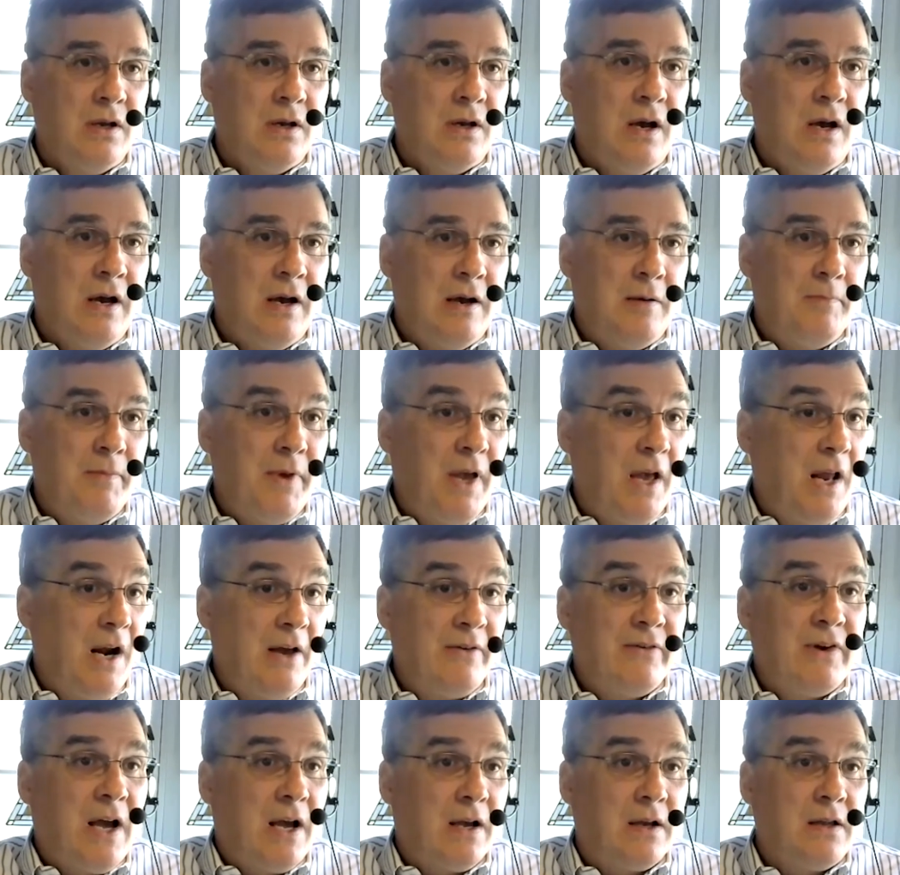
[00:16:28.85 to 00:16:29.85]
And
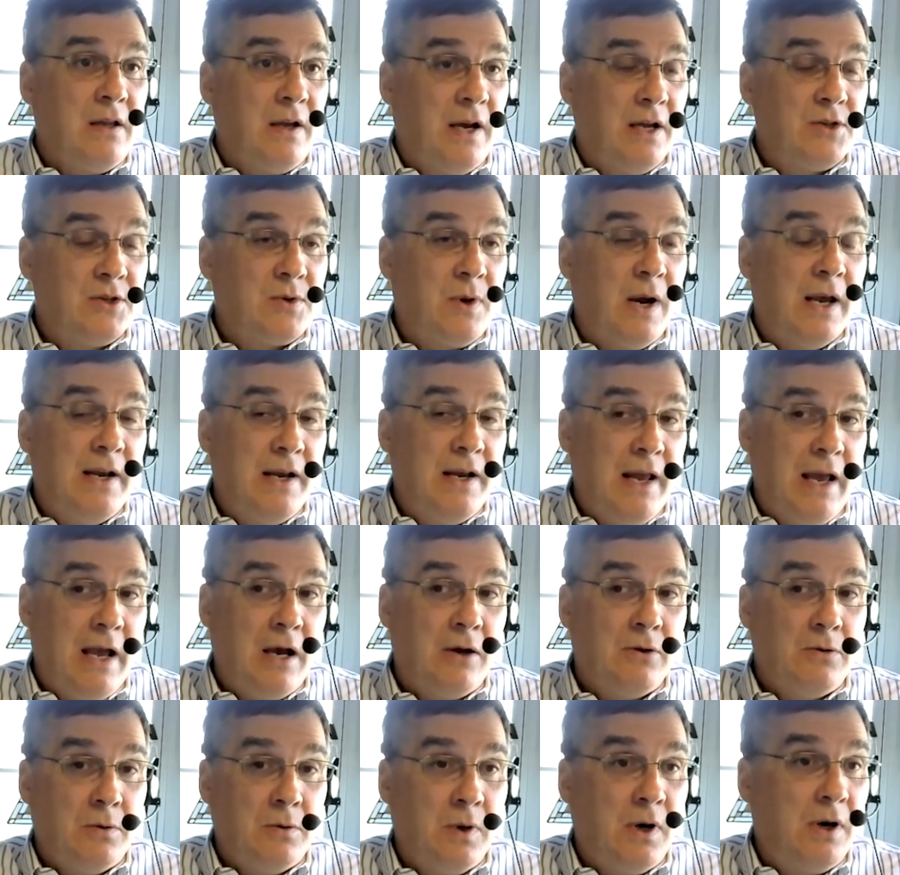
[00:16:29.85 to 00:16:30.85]
I've got clients right
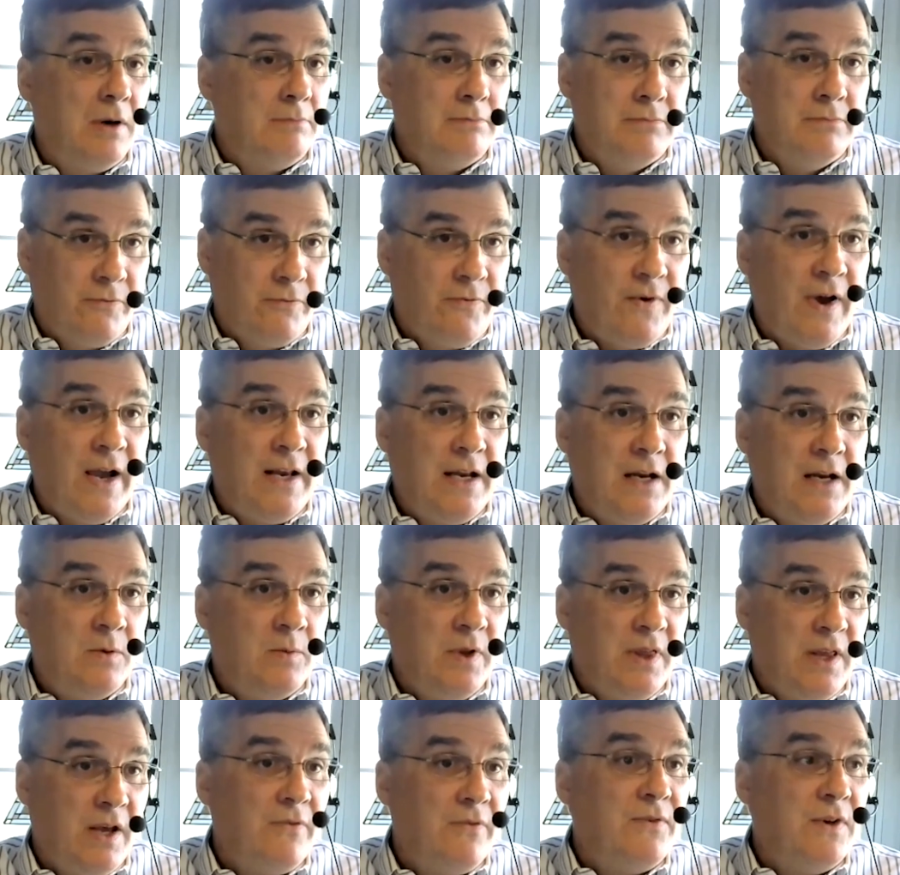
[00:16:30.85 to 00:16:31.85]
now who are fighting
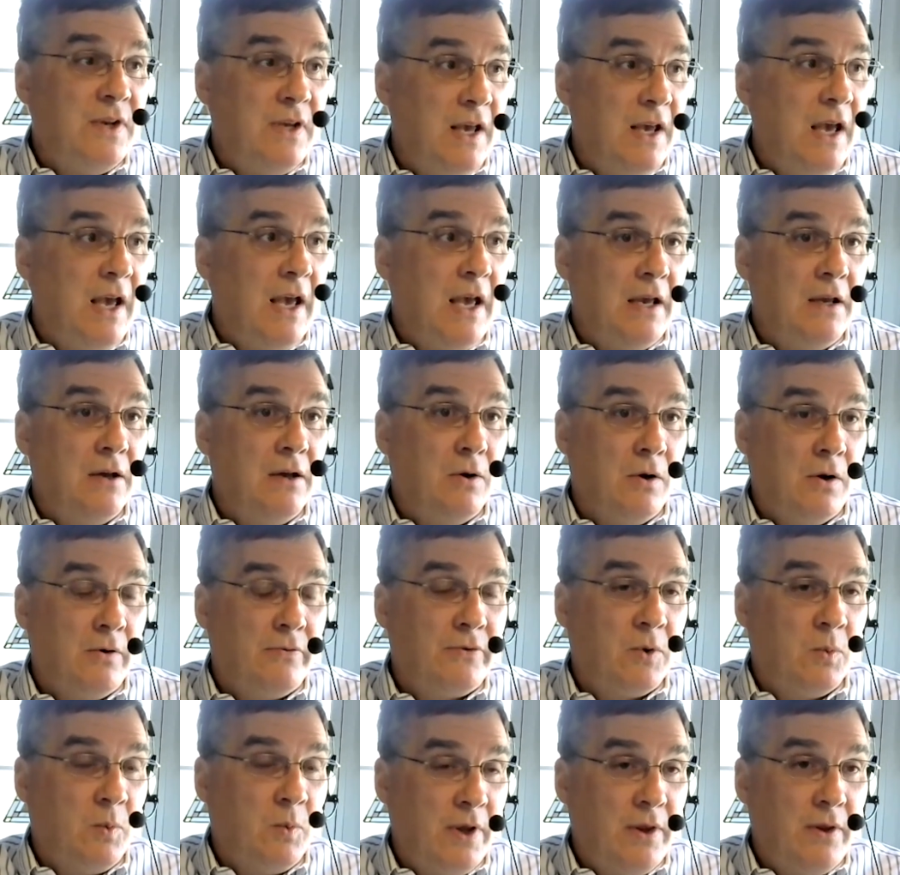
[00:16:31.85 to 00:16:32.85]
with FDA
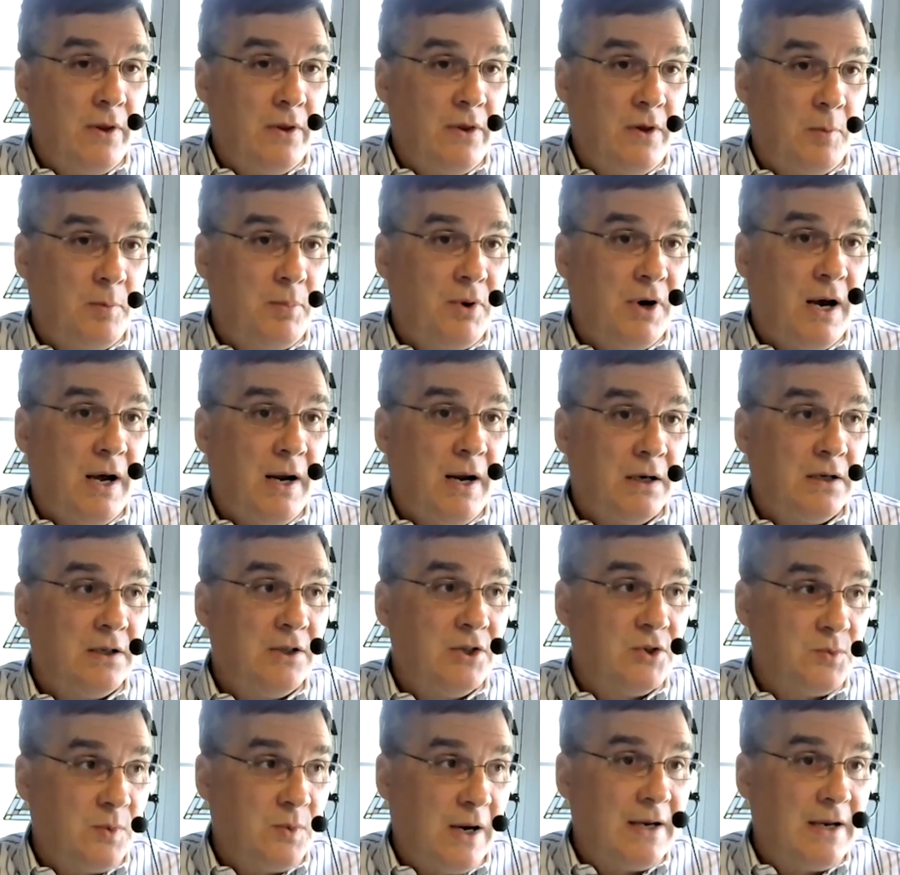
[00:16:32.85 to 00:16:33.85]
over whether their product
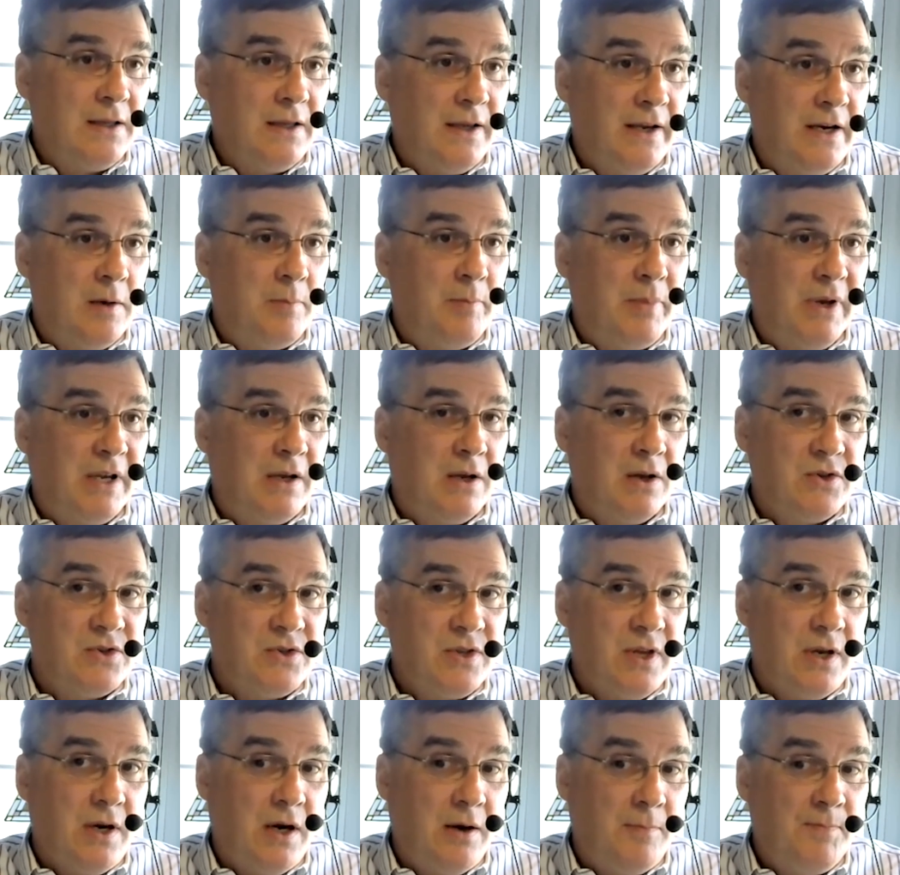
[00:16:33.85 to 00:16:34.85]
is regulated
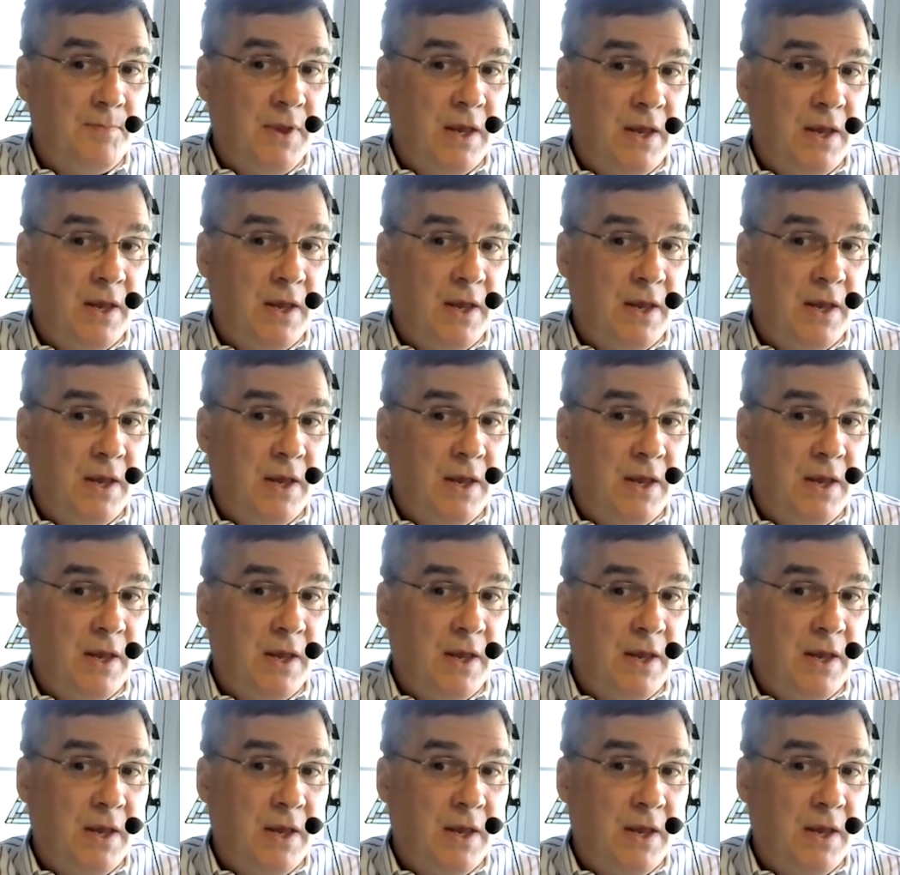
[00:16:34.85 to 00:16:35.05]
because they're